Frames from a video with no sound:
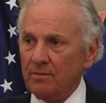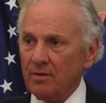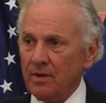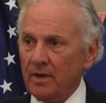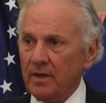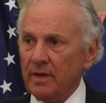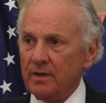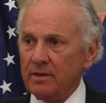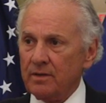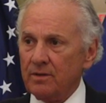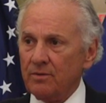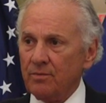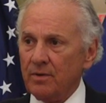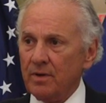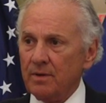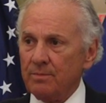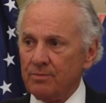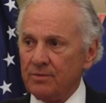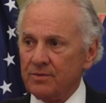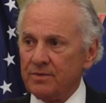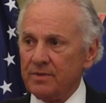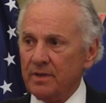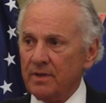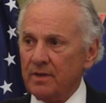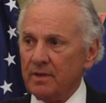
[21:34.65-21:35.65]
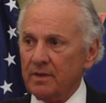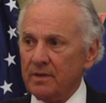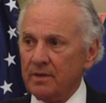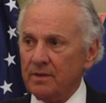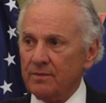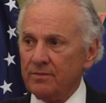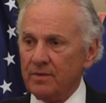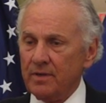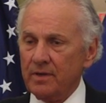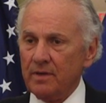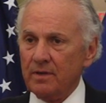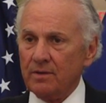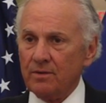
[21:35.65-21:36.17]
elected
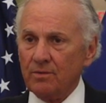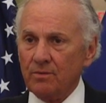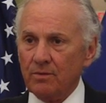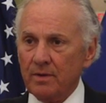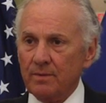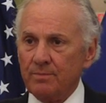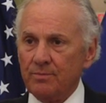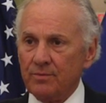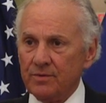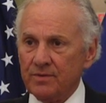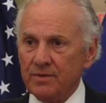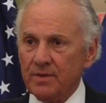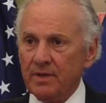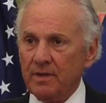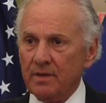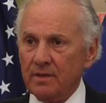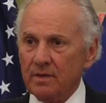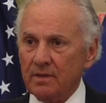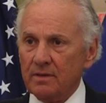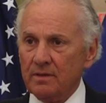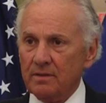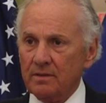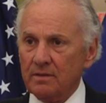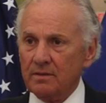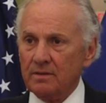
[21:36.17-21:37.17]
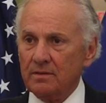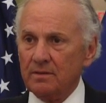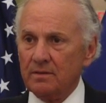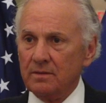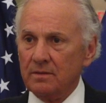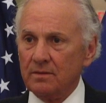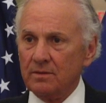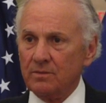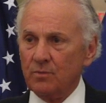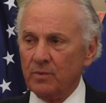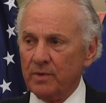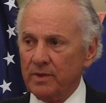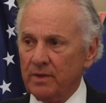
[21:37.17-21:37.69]
representatives here to represent
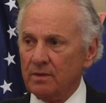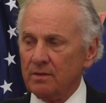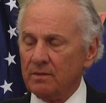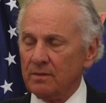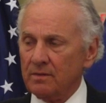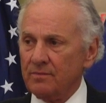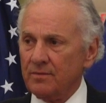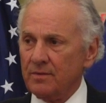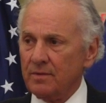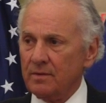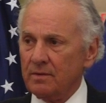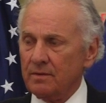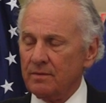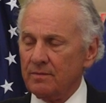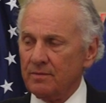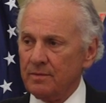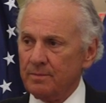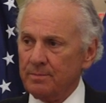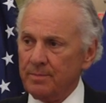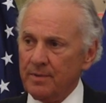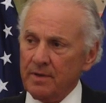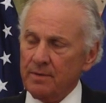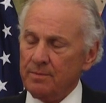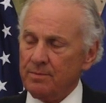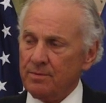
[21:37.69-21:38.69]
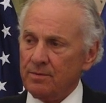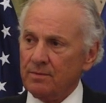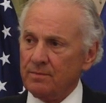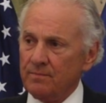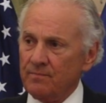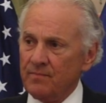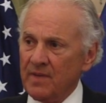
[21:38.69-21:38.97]
the will of the people.